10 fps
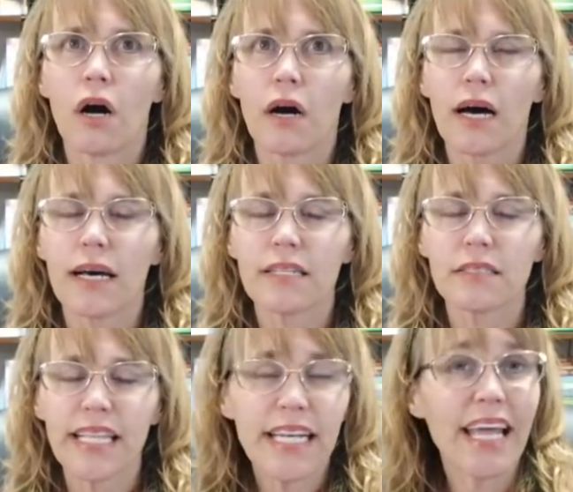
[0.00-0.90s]
Uh,
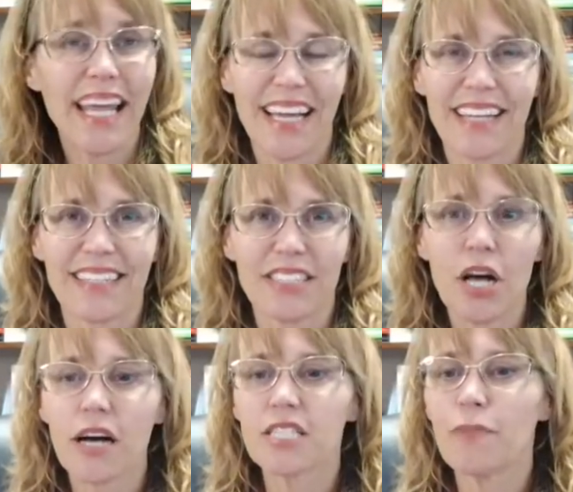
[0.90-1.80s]
Linehan
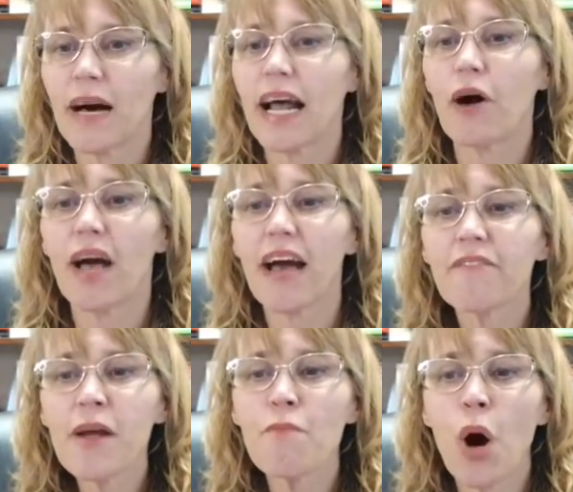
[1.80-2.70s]
talks about how
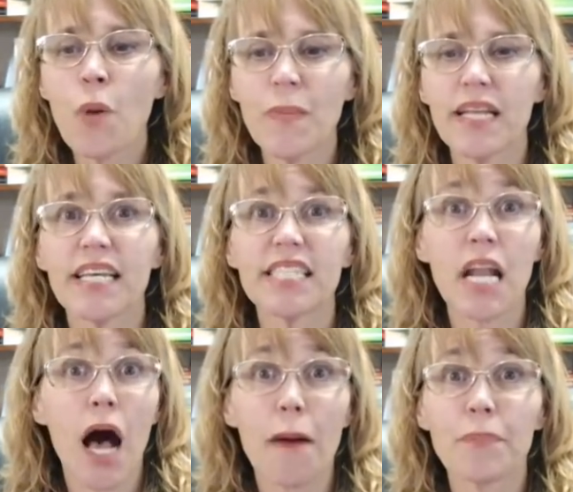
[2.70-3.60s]
every moment is
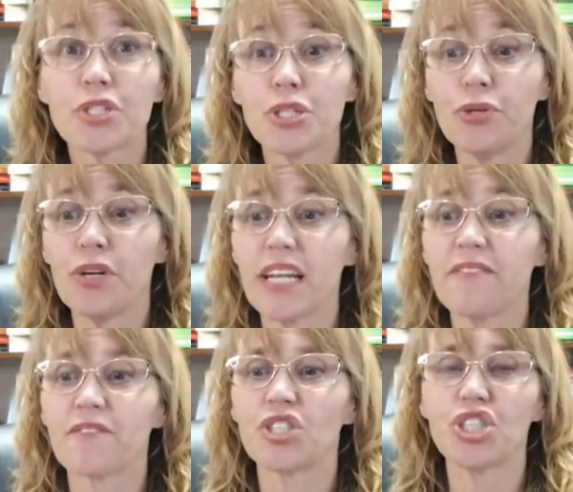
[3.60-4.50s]
an opportunity
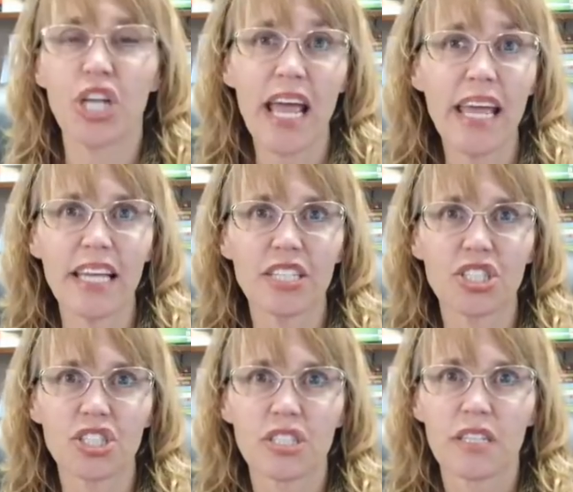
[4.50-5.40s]
for
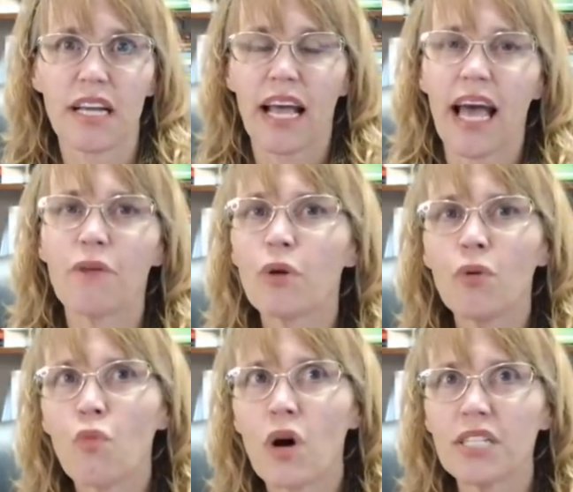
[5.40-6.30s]
change, and we
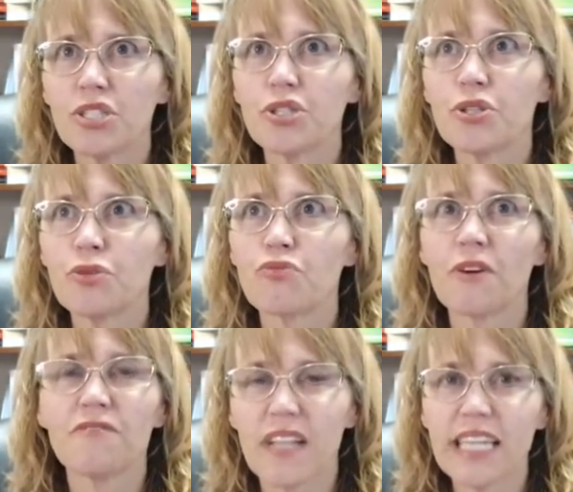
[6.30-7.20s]
want to
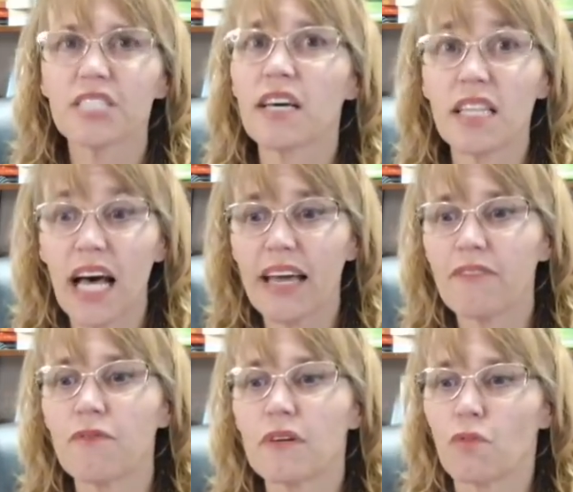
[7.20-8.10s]
reflect on
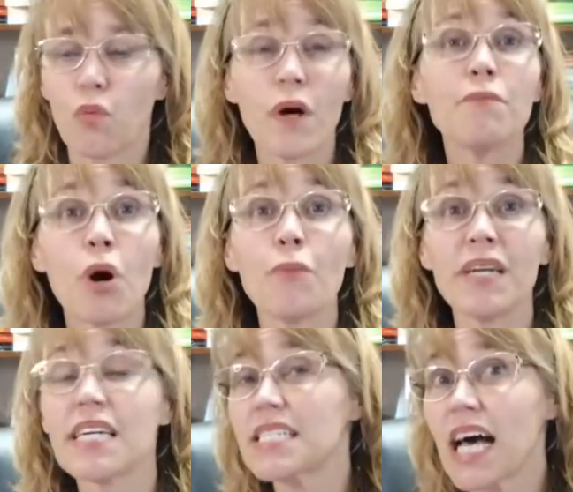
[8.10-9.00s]
life one
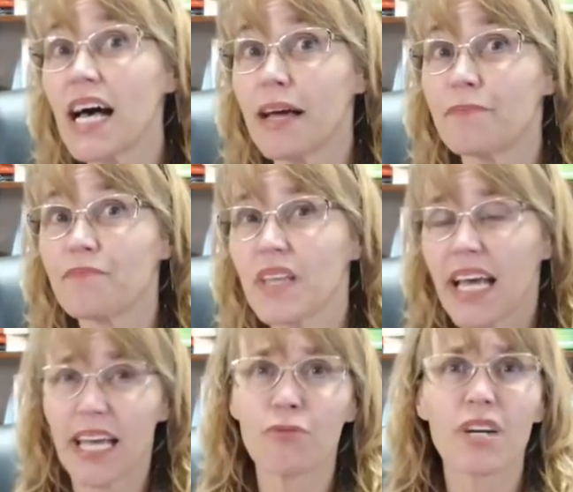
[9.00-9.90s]
moment at a time.
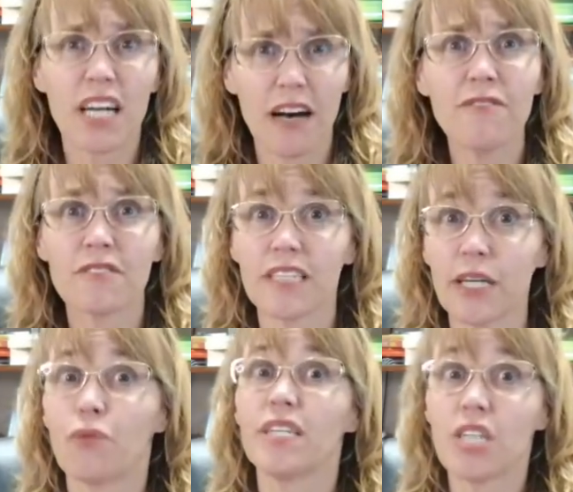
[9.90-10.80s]
In
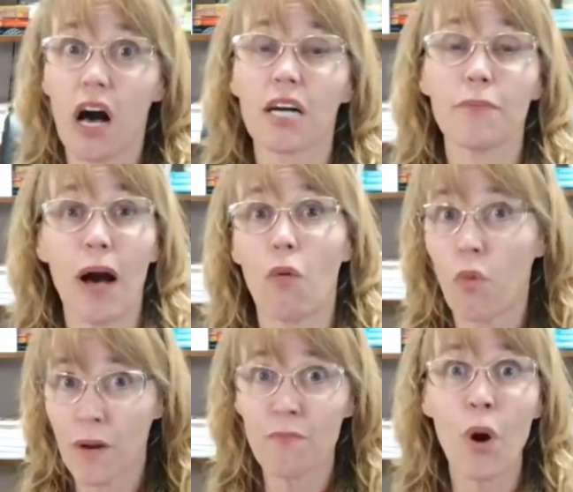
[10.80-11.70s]
recovery, we talk about
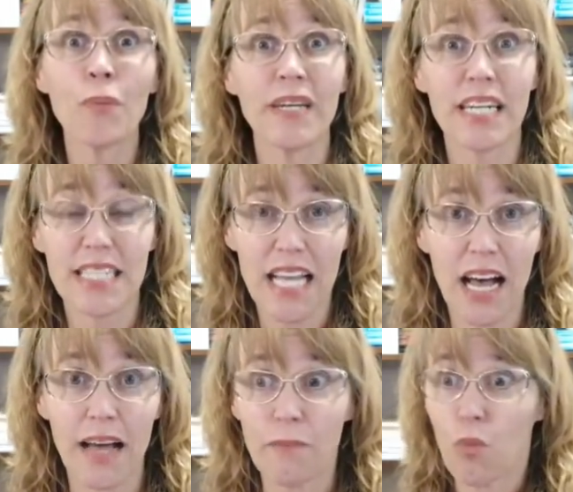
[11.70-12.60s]
one moment at a
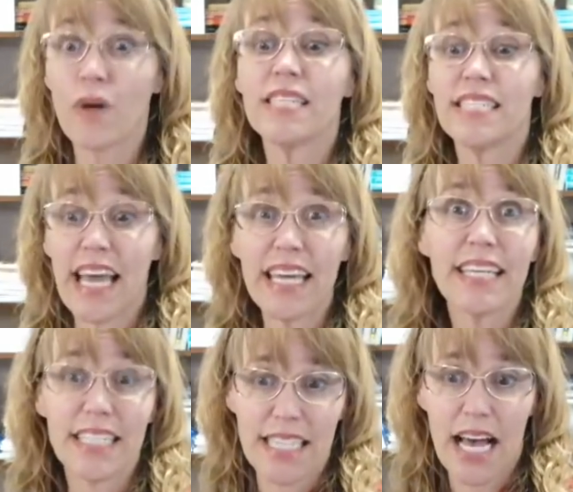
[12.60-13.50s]
time, one day
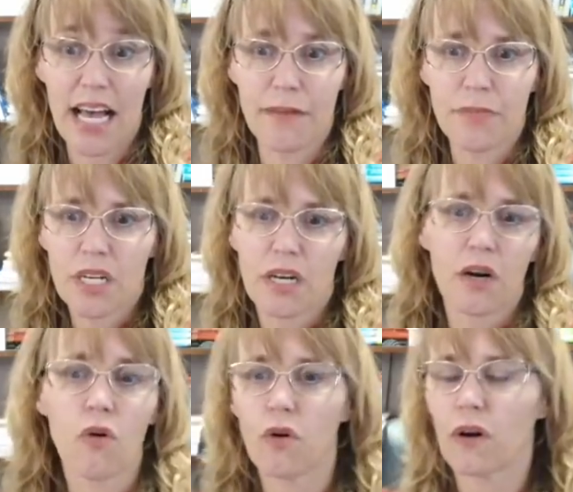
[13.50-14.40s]
at a time,
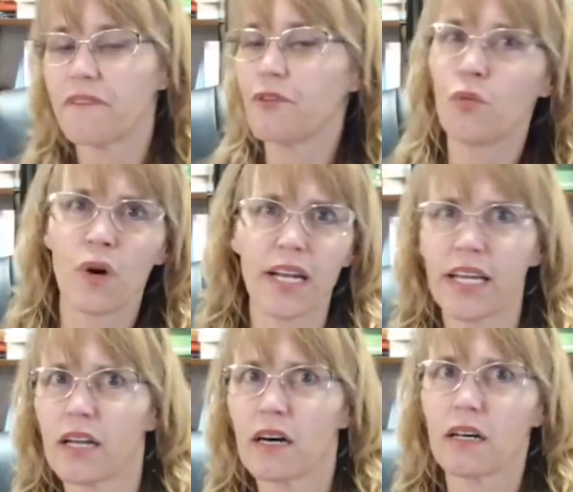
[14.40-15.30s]
or if you want to
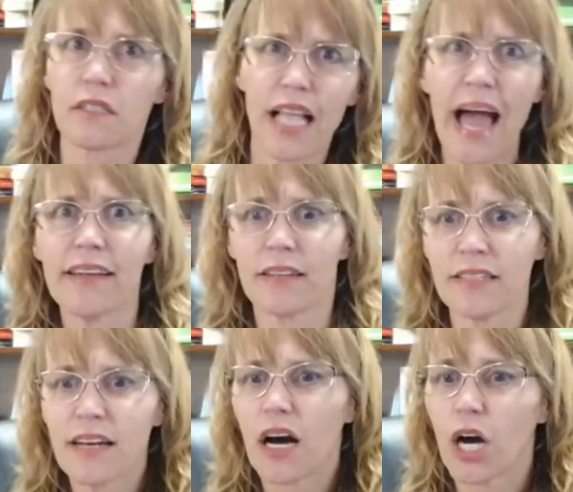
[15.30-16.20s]
get all
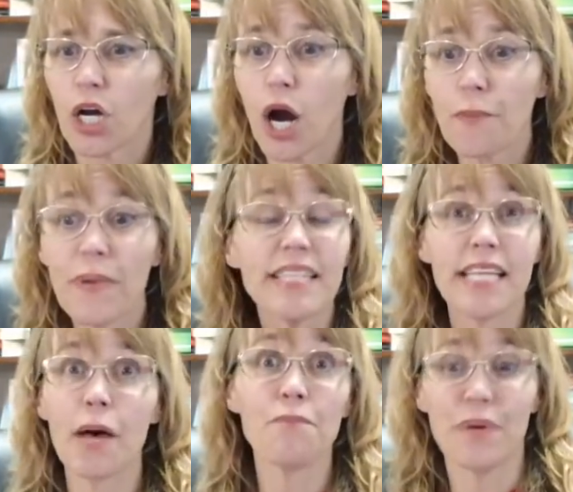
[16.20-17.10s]
Latin, carpe
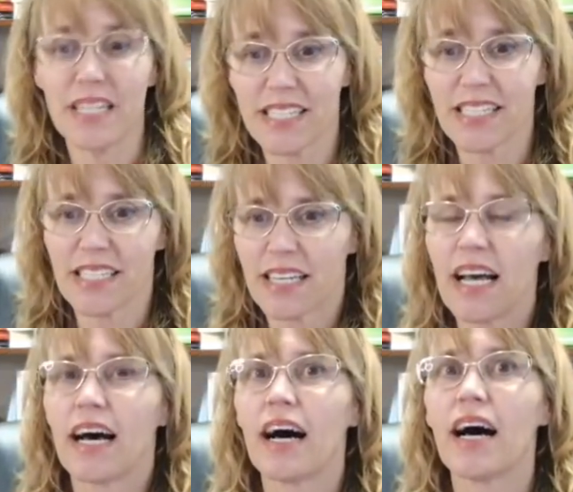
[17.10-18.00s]
tempus,
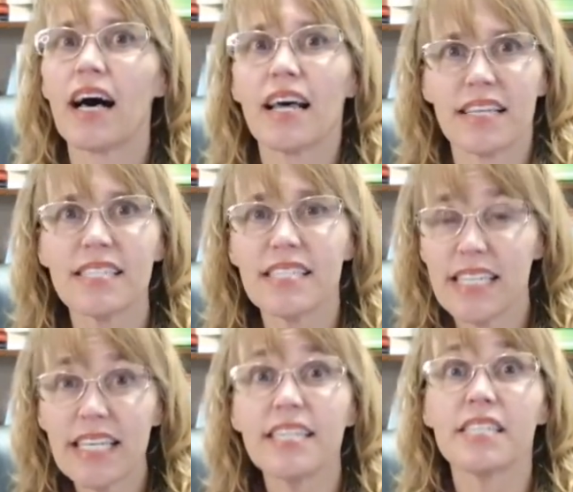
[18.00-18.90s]
uh,
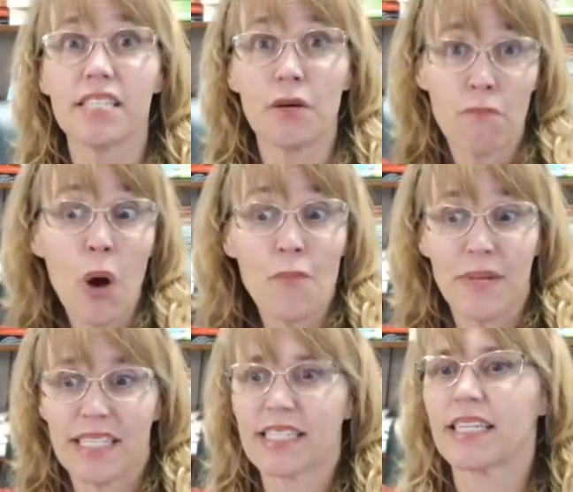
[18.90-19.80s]
seize the
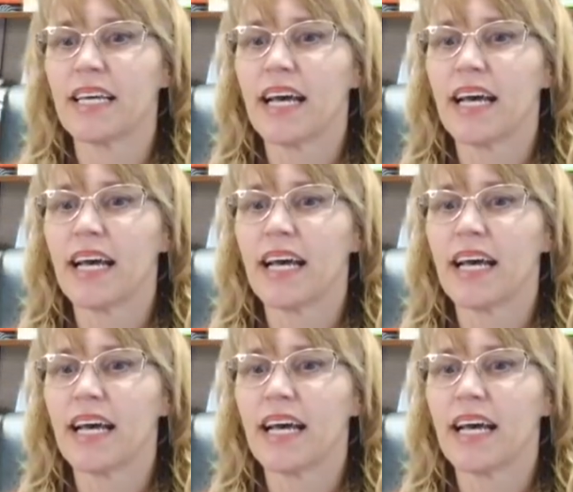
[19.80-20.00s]
moment.